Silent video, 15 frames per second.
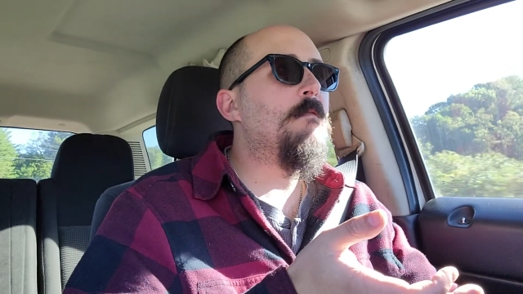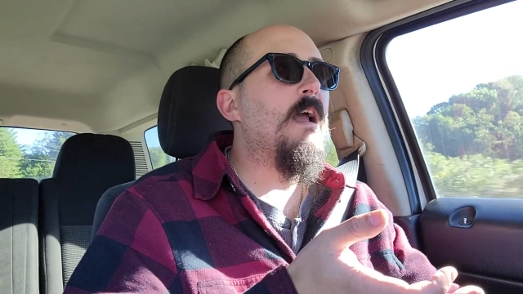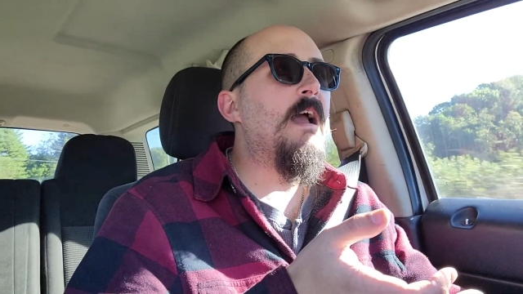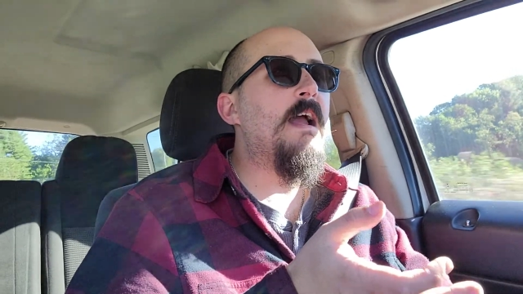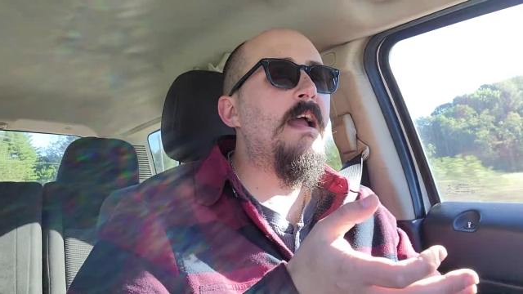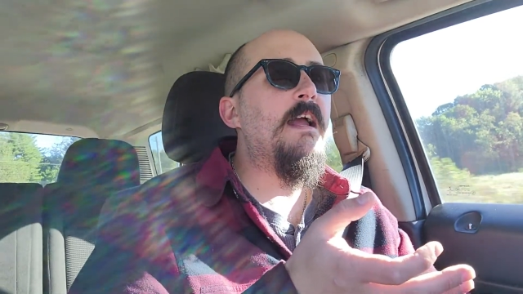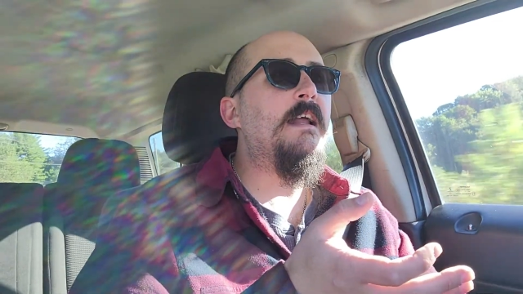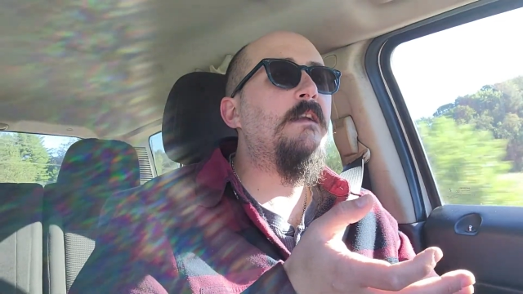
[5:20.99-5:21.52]

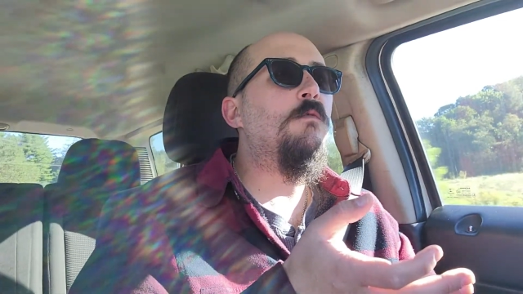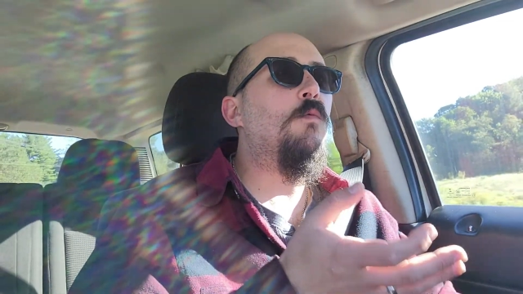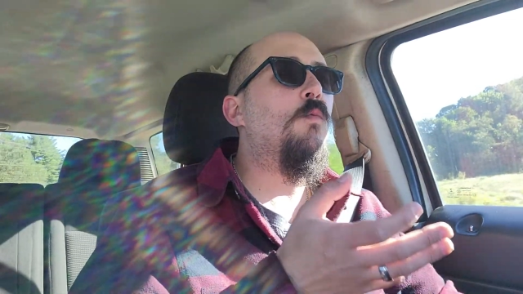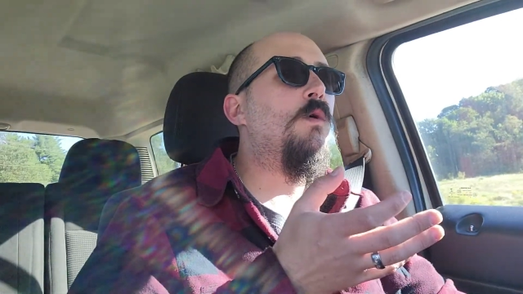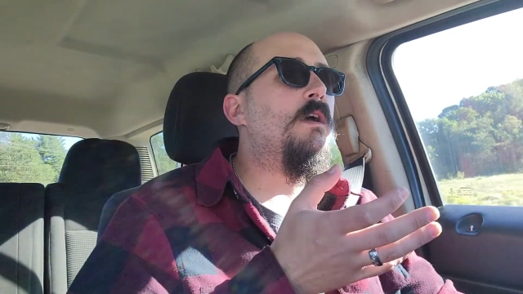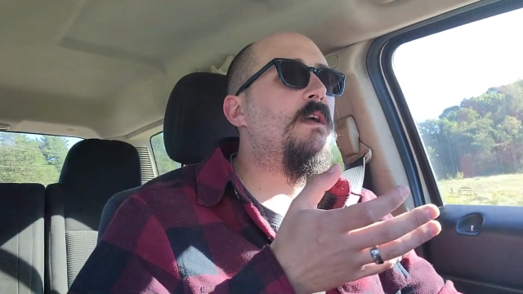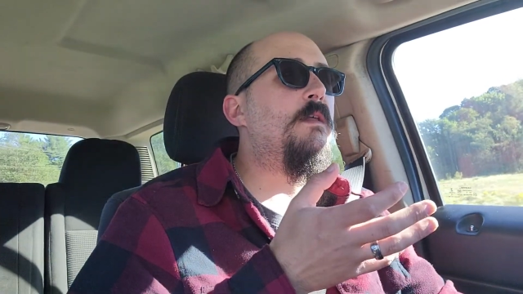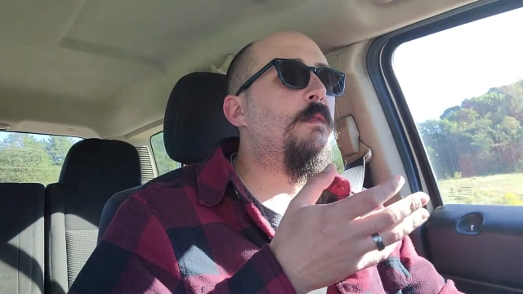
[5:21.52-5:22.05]
And
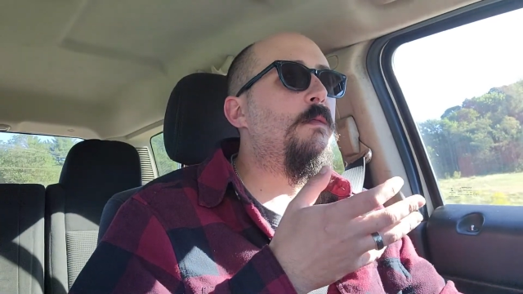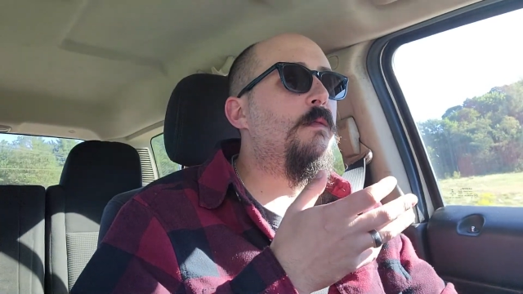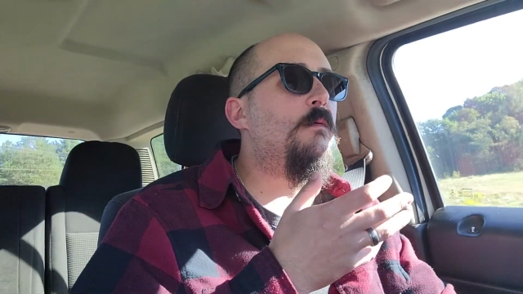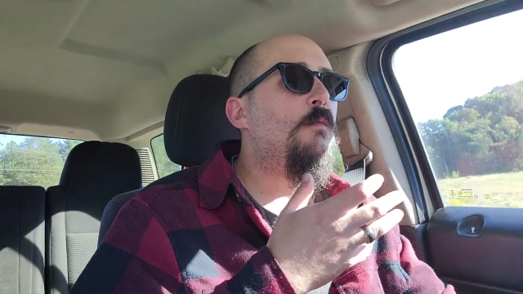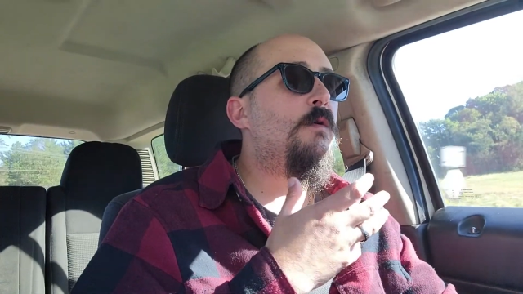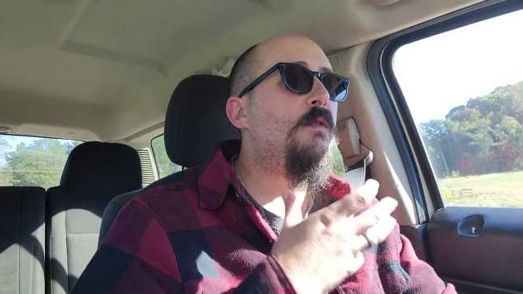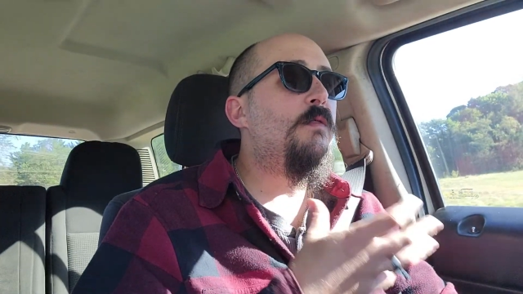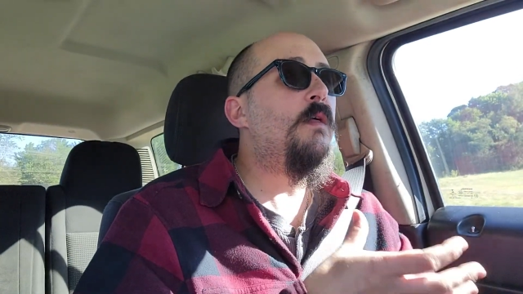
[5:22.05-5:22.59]

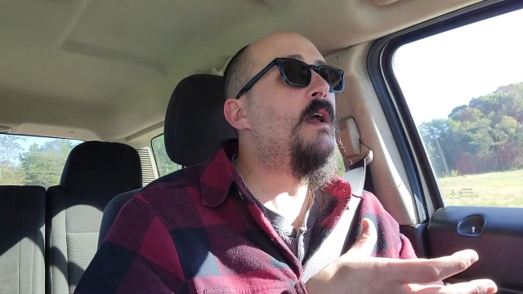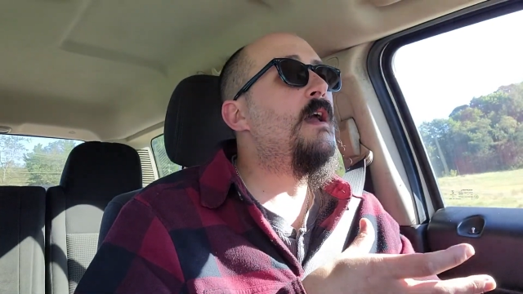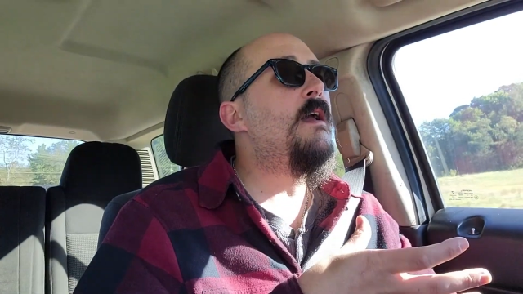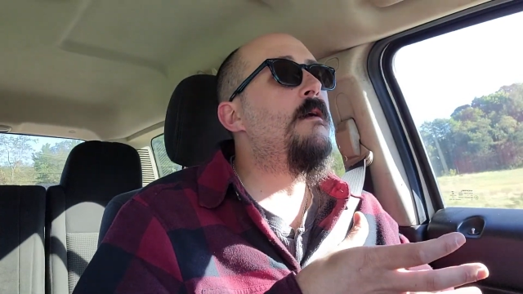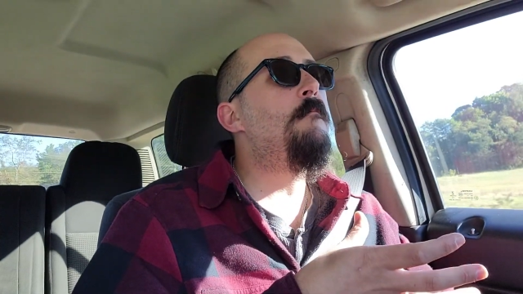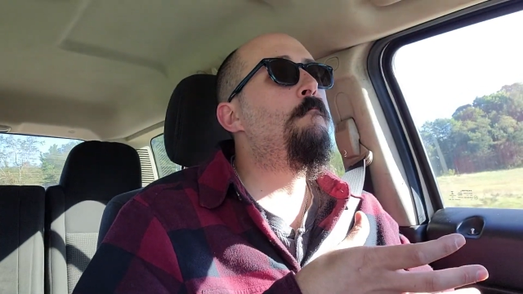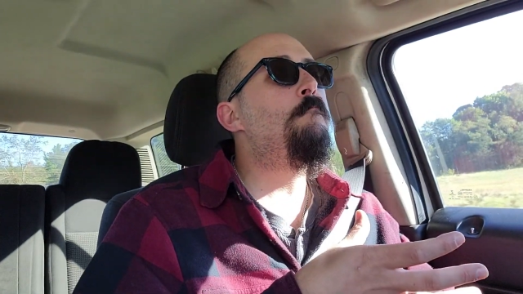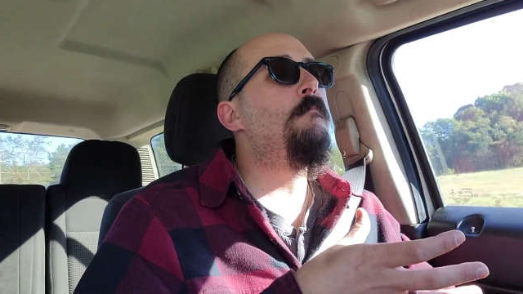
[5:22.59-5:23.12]
with
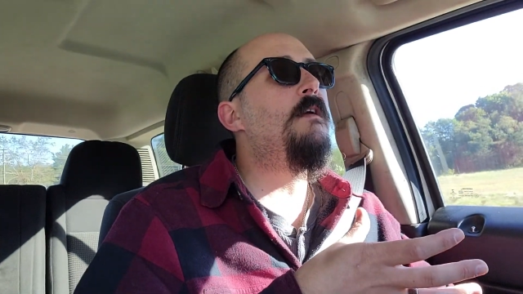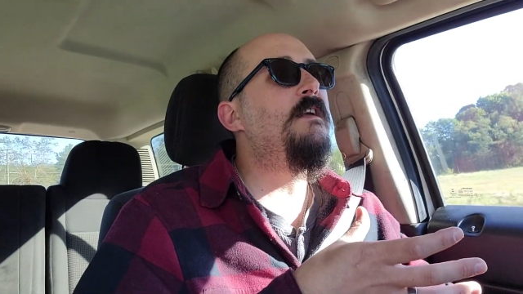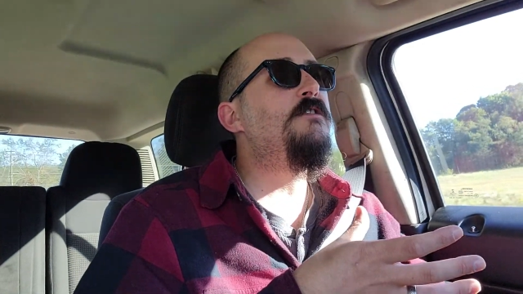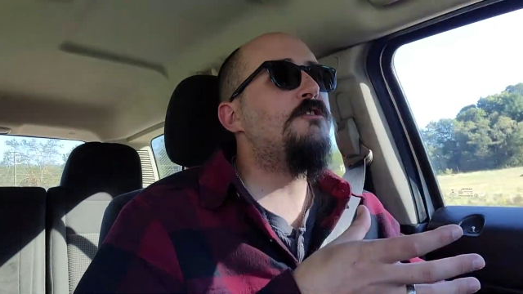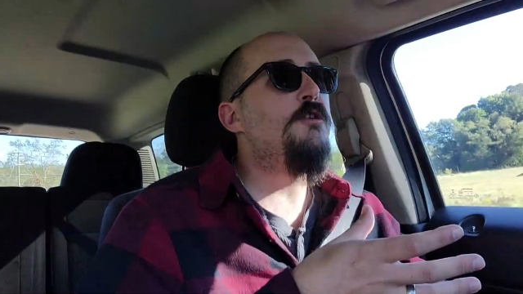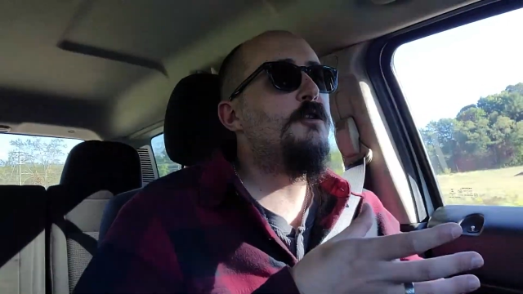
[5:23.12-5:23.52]
them, it's